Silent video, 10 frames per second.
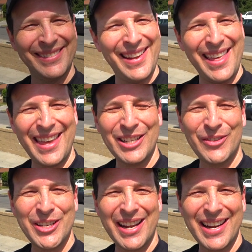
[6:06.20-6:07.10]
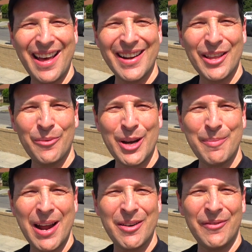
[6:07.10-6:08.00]
Hey, thanks for checking out another one of
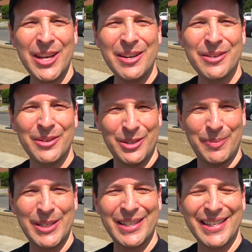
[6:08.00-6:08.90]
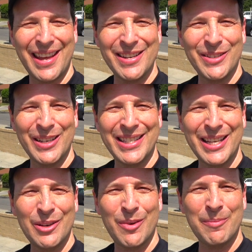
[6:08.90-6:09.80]
my reviews. But just in case you didn't
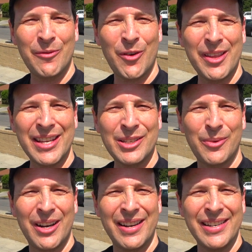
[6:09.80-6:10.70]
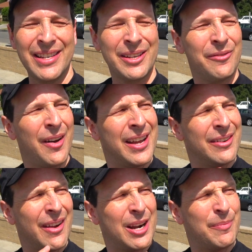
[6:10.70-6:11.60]
see the one before this one, you can find
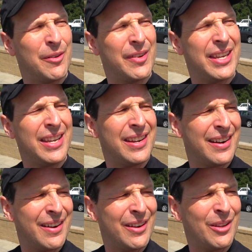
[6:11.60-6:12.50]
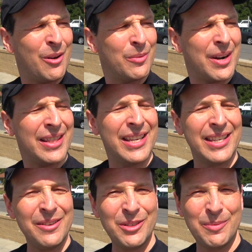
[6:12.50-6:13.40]
it right up over here, along with what I think
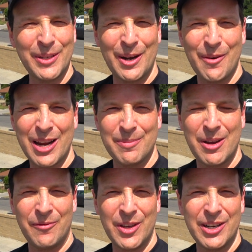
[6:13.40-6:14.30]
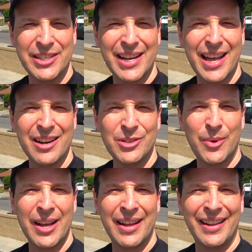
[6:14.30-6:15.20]
YouTube's going to recommend for you to check out as
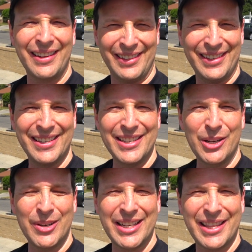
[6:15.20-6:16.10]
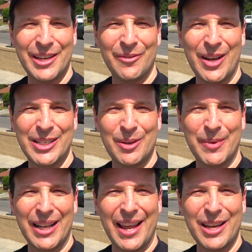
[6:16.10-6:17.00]
well. As always, I think you'll find
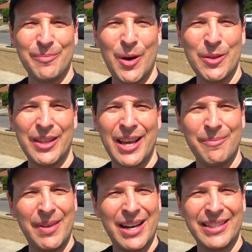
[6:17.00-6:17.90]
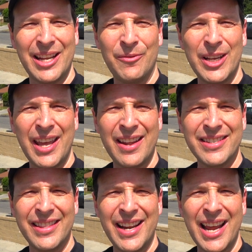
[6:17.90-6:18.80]
something to like in both of them, and I'll definitely catch
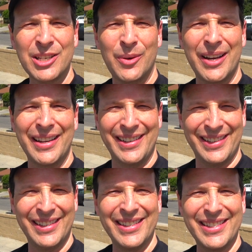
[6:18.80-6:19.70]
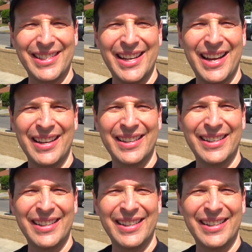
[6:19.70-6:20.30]
you in the next one. See ya.